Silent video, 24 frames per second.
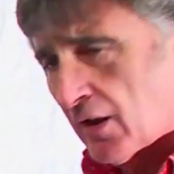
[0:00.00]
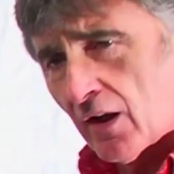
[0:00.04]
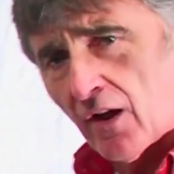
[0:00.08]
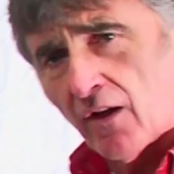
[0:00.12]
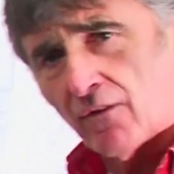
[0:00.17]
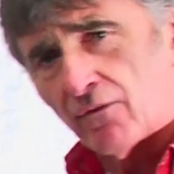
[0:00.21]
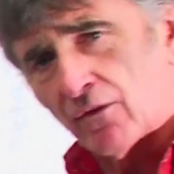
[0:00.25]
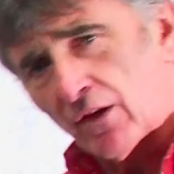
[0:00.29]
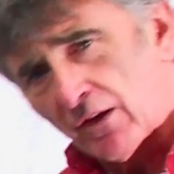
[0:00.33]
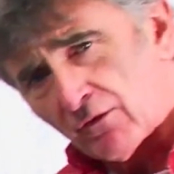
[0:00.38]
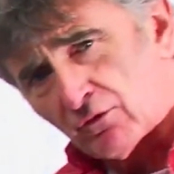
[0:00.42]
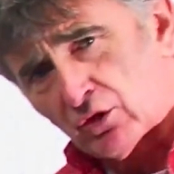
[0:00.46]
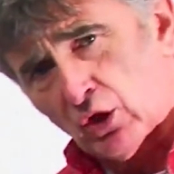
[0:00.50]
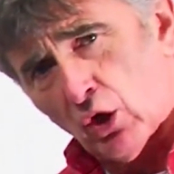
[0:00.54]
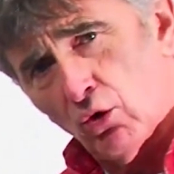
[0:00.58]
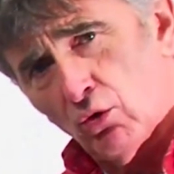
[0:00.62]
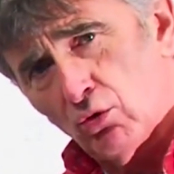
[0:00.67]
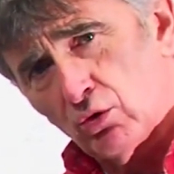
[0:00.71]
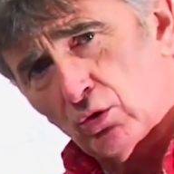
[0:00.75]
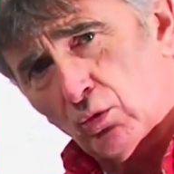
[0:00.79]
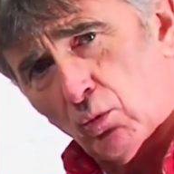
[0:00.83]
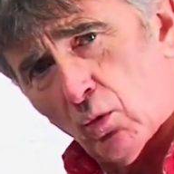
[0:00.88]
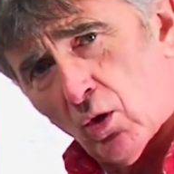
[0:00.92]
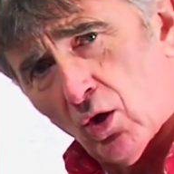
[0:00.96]
of
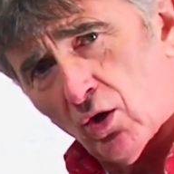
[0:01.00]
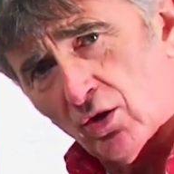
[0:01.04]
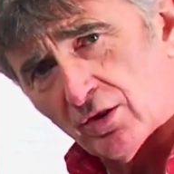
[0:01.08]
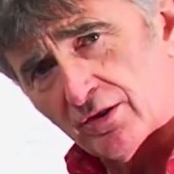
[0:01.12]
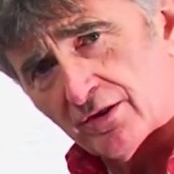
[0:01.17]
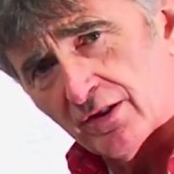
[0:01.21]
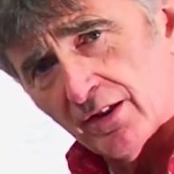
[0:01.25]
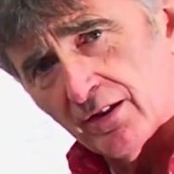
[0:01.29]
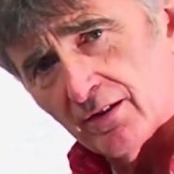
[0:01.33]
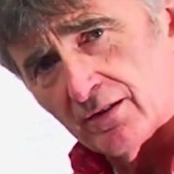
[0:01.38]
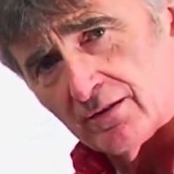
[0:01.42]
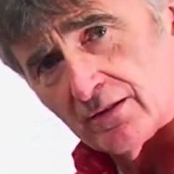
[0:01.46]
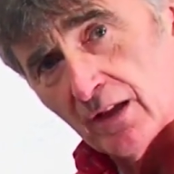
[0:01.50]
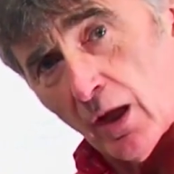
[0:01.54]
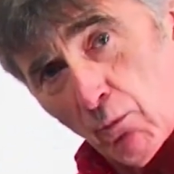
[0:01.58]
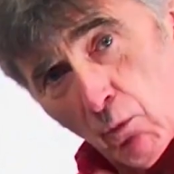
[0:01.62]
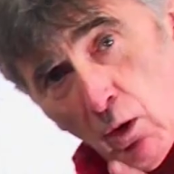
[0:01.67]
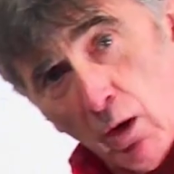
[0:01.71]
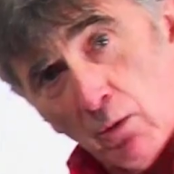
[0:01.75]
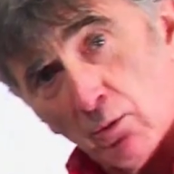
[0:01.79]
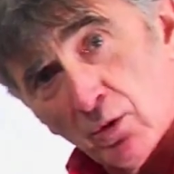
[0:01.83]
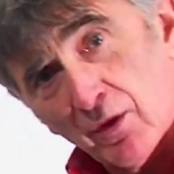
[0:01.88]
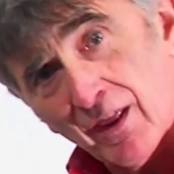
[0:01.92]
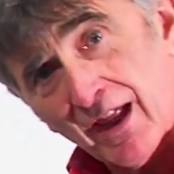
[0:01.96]
cold water. And
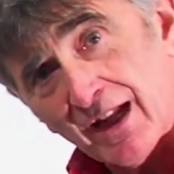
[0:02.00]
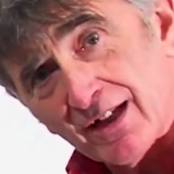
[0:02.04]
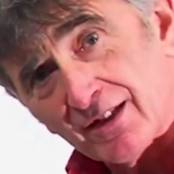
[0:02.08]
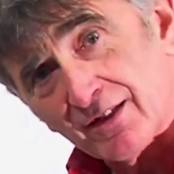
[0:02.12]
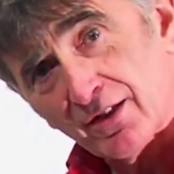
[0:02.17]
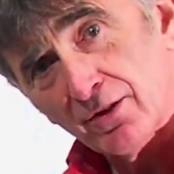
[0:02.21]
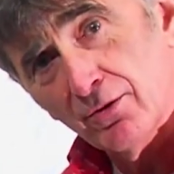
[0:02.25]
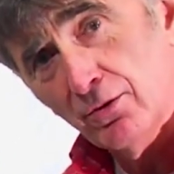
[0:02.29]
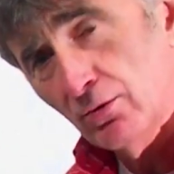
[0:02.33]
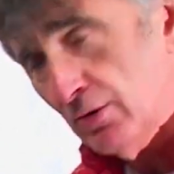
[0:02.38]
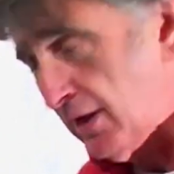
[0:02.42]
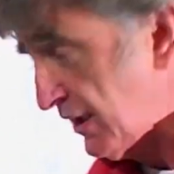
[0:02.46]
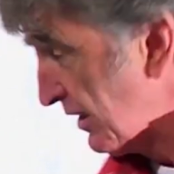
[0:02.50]
what will that do?